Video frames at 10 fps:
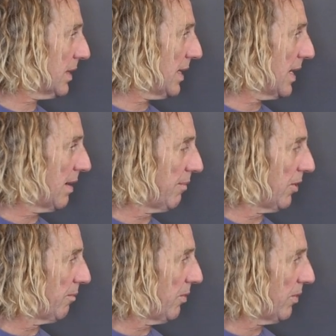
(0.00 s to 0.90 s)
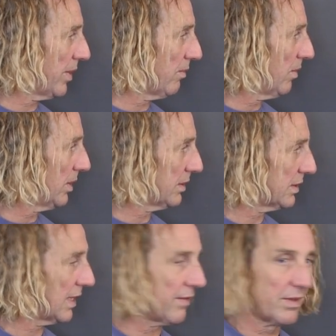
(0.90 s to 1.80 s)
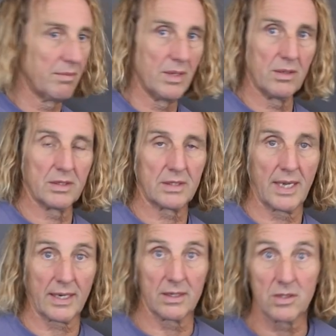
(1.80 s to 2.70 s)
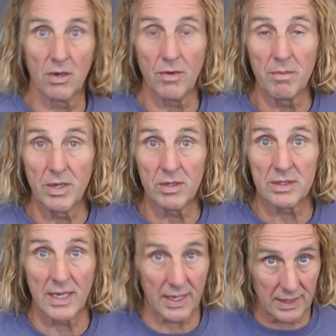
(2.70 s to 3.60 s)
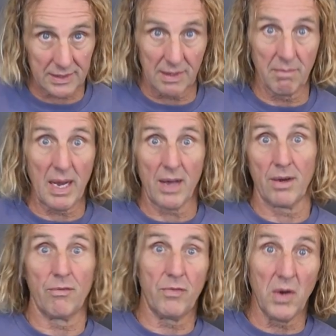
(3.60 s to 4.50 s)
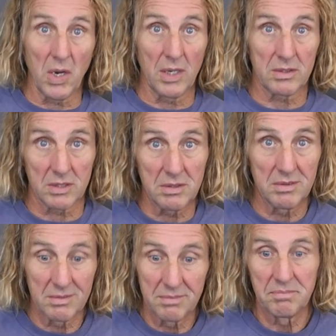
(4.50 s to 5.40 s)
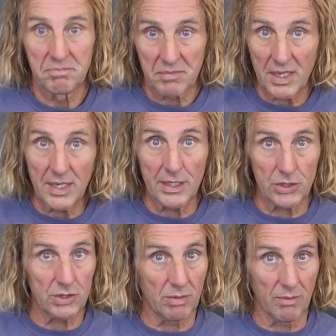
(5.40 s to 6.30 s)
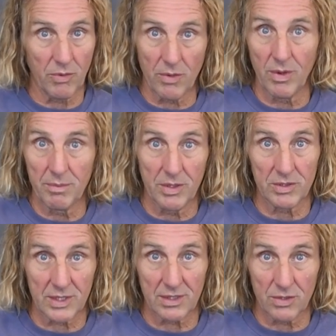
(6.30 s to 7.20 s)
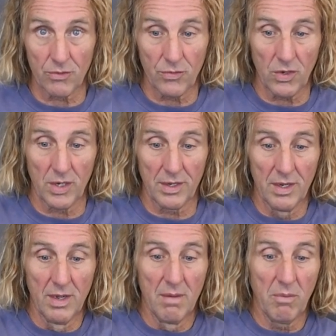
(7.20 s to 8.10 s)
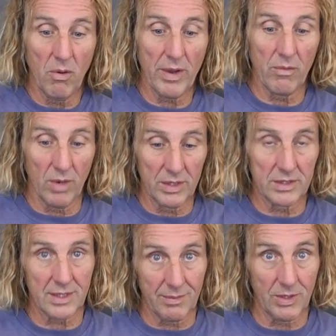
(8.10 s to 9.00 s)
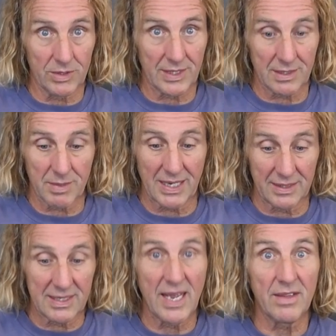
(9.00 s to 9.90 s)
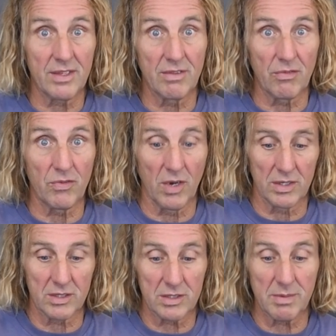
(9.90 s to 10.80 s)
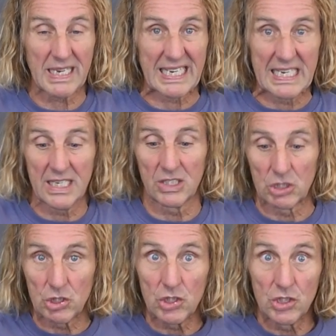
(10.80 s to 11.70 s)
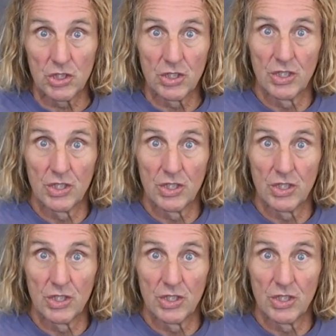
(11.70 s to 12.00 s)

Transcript: yeah, about 0.17 milliseconds. So if a millisecond's about a foot, ish, 1.1 milliseconds a foot, 0.17 milliseconds would be about a tenth of a foot, so it's about an inch.